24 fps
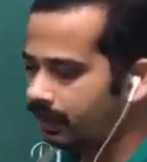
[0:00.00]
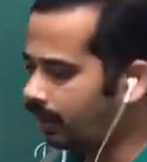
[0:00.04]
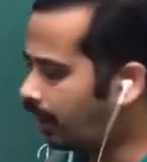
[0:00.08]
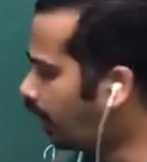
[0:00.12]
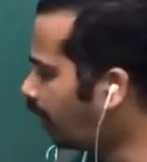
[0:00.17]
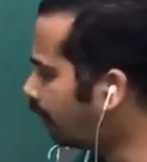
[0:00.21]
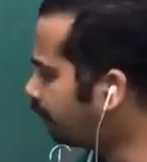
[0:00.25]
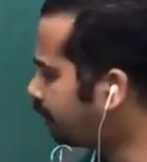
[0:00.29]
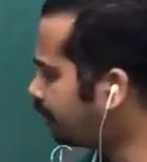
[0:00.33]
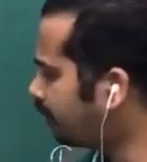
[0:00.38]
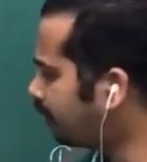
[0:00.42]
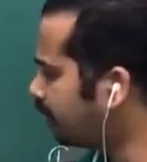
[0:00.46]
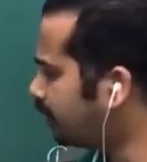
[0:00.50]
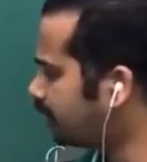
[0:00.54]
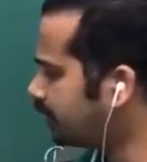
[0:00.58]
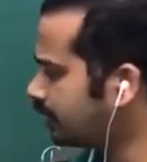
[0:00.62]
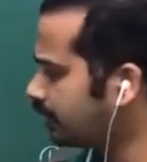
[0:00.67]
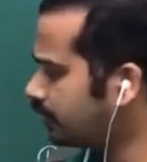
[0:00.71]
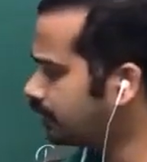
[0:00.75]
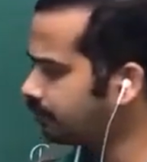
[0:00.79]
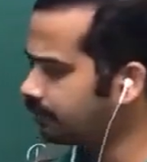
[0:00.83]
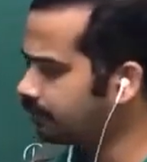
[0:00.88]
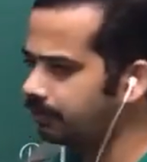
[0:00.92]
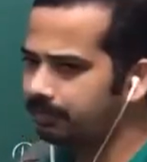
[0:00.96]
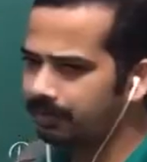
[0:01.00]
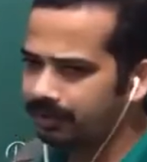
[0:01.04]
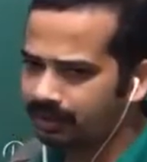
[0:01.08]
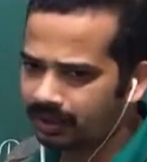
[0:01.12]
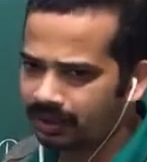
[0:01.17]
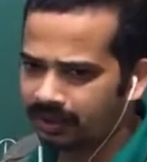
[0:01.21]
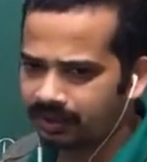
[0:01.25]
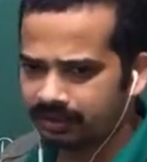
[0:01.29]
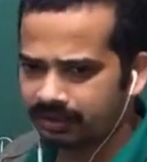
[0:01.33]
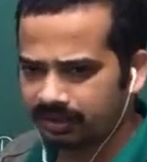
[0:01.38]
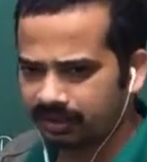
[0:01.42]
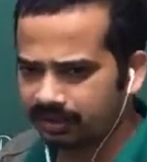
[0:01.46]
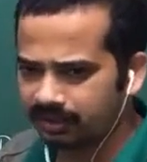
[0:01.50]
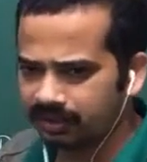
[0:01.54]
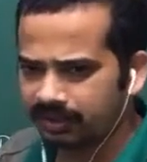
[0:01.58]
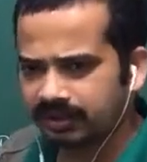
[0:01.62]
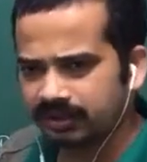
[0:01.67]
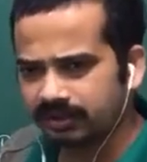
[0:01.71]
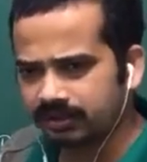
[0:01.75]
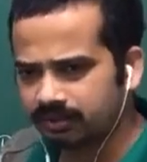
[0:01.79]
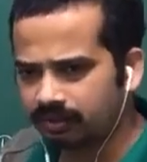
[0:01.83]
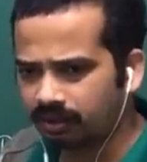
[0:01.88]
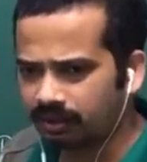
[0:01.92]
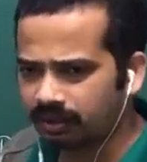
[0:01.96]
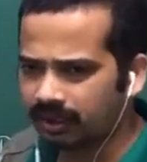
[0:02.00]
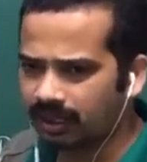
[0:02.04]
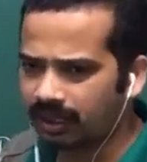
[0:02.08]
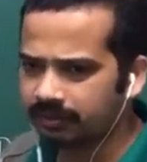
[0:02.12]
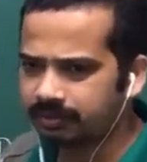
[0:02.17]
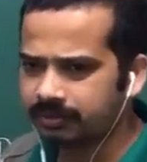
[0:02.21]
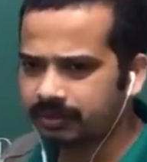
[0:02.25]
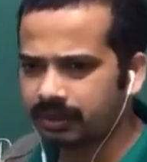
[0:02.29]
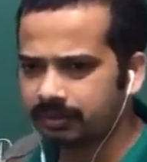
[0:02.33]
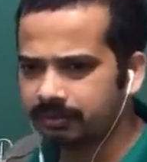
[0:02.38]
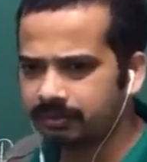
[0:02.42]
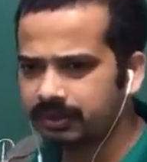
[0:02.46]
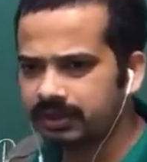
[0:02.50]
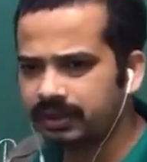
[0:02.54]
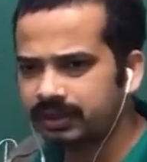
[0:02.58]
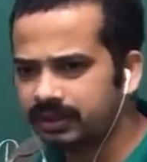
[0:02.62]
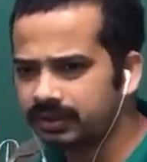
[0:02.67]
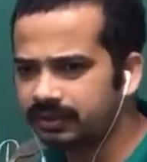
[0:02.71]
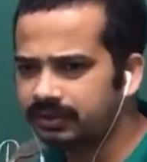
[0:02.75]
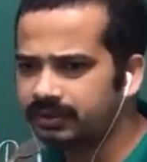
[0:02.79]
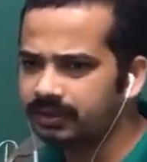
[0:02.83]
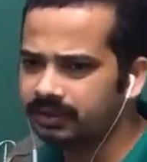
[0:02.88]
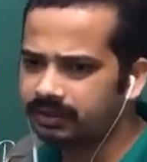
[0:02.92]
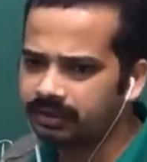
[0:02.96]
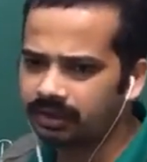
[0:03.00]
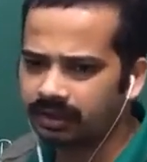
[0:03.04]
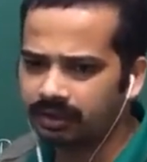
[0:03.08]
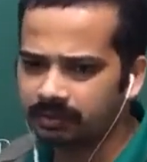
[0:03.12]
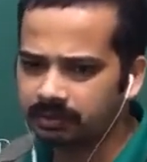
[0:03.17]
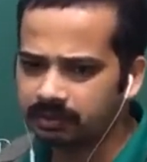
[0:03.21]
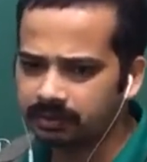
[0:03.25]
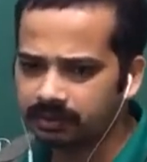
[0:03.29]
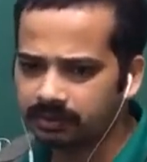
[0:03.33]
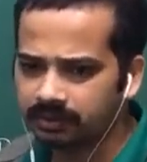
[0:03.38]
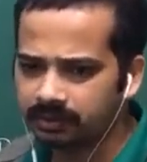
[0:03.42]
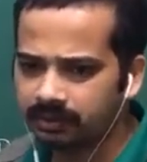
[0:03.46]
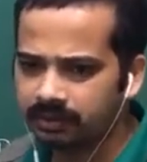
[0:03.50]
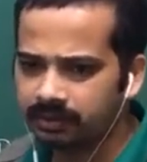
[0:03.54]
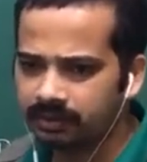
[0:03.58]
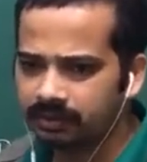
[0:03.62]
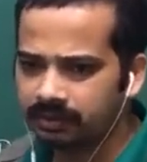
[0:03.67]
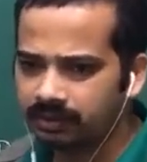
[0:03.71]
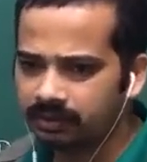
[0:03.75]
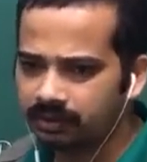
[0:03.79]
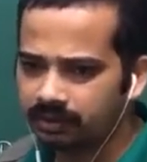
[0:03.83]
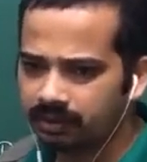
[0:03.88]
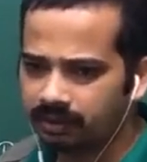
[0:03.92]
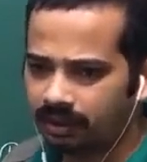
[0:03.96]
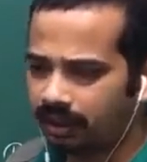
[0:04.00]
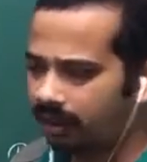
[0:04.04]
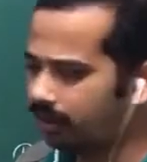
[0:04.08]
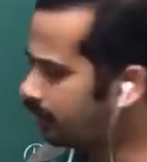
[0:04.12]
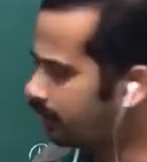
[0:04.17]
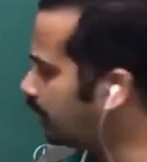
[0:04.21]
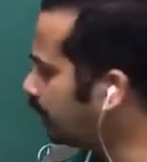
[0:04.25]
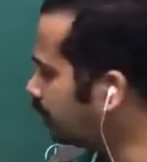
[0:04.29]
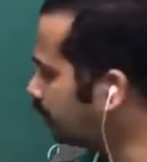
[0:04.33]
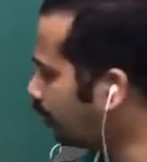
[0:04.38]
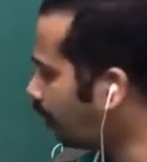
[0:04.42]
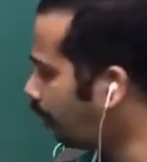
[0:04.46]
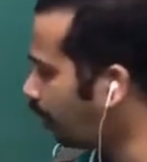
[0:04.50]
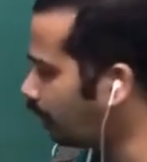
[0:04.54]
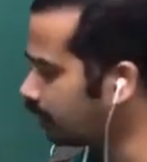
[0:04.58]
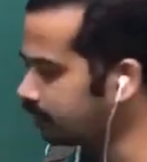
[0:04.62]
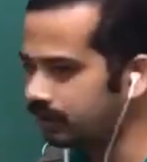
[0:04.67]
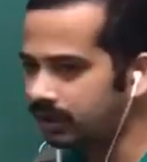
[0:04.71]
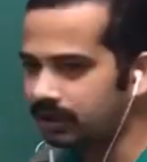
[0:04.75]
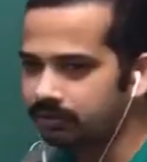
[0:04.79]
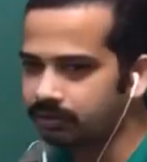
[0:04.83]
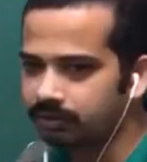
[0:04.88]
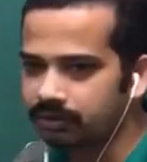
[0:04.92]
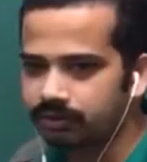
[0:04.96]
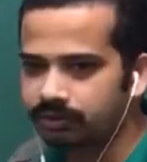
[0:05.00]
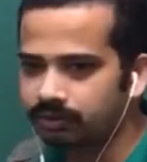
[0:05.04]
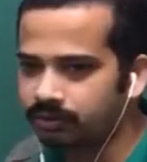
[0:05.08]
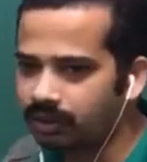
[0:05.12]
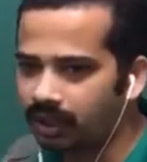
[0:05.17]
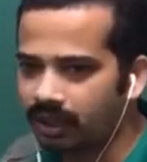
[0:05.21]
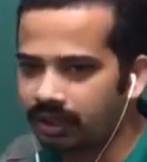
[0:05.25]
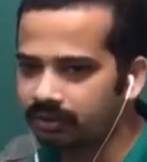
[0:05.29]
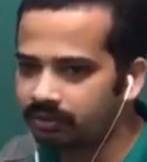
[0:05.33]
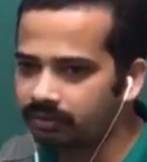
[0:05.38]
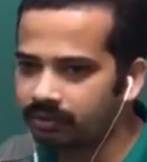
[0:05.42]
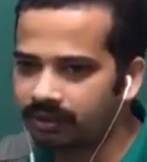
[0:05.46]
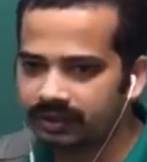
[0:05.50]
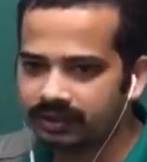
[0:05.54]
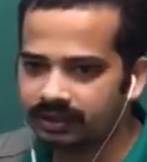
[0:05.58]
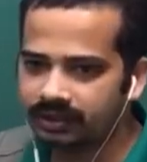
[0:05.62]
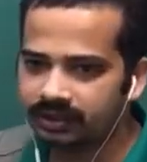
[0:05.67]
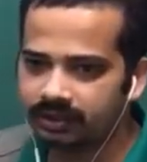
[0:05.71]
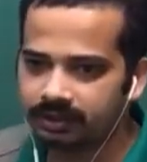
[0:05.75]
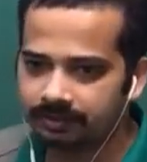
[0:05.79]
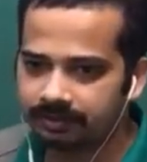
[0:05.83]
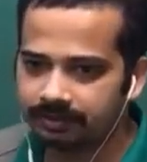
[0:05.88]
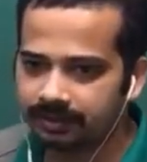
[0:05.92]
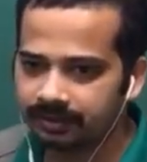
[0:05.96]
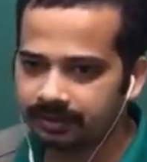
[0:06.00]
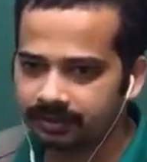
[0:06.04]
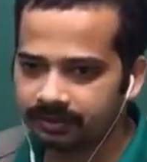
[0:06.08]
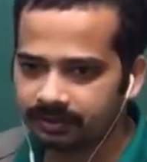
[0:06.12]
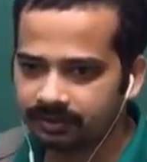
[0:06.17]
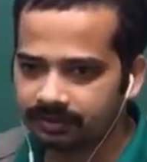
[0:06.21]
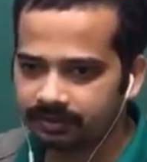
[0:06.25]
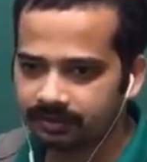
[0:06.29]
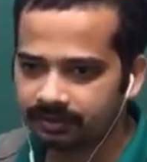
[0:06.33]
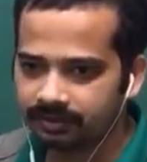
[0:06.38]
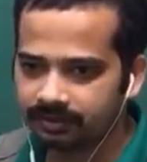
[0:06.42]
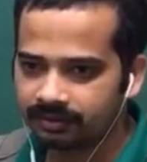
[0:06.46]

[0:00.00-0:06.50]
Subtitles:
After hitting, it will be rest. It is collapsed. I mean, it is disturbed. Again, on that one, you can't do any interpretation.